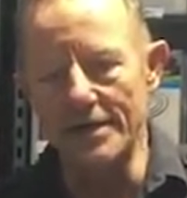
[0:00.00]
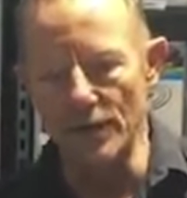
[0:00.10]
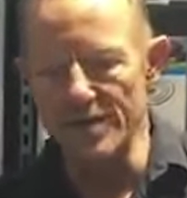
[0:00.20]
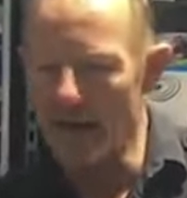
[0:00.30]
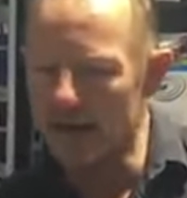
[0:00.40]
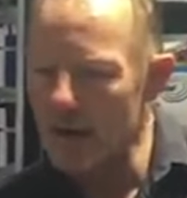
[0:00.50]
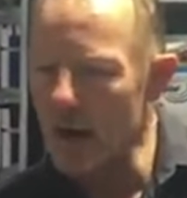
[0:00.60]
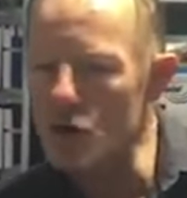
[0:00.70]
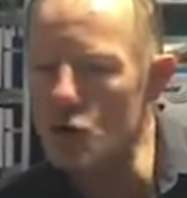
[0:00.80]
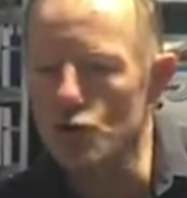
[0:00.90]
So it's that
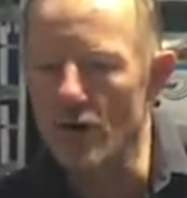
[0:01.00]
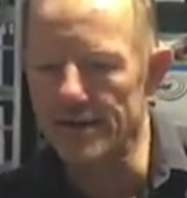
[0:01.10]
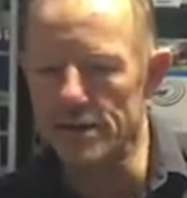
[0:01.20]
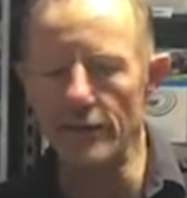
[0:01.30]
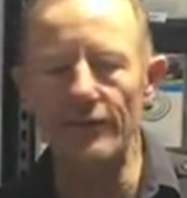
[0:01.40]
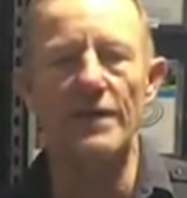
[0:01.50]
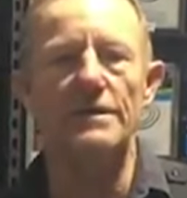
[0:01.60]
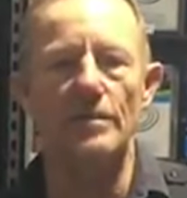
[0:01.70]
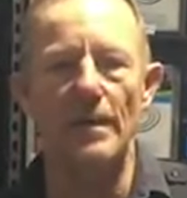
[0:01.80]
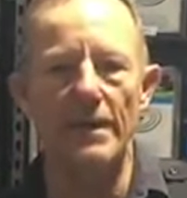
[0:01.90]
aggressive
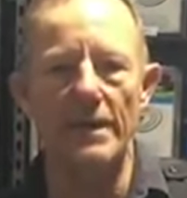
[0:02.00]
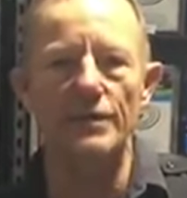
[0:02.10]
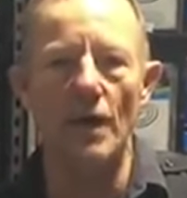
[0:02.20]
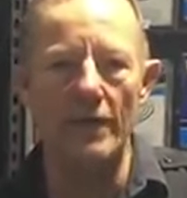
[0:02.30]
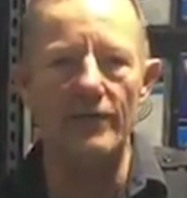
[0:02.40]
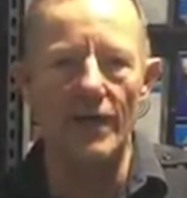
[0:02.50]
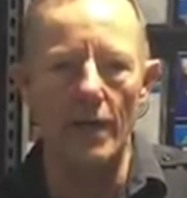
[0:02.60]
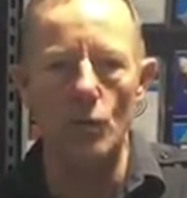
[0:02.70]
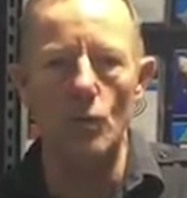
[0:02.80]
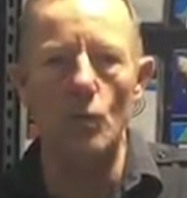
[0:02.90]
intermediate diver
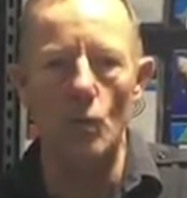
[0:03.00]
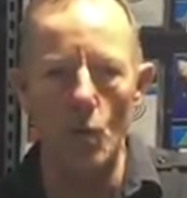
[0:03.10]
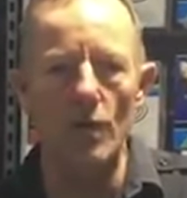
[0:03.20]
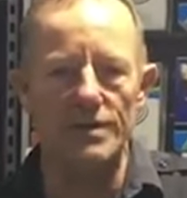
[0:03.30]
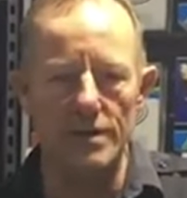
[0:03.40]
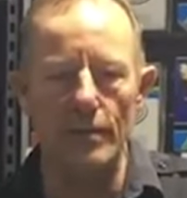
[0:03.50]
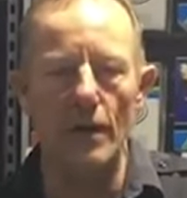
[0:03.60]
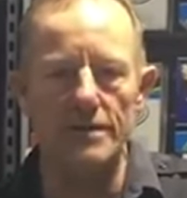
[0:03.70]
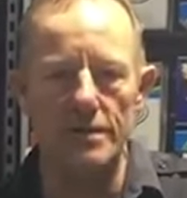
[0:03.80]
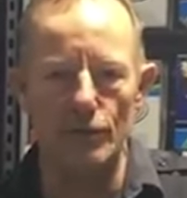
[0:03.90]
that was the
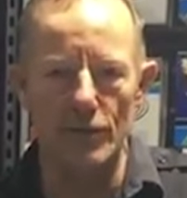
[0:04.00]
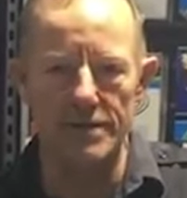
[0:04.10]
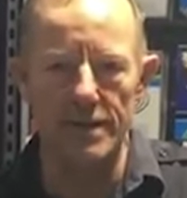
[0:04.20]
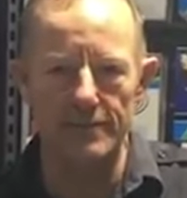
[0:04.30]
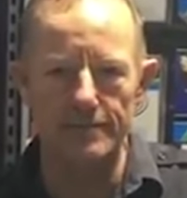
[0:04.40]
most at risk.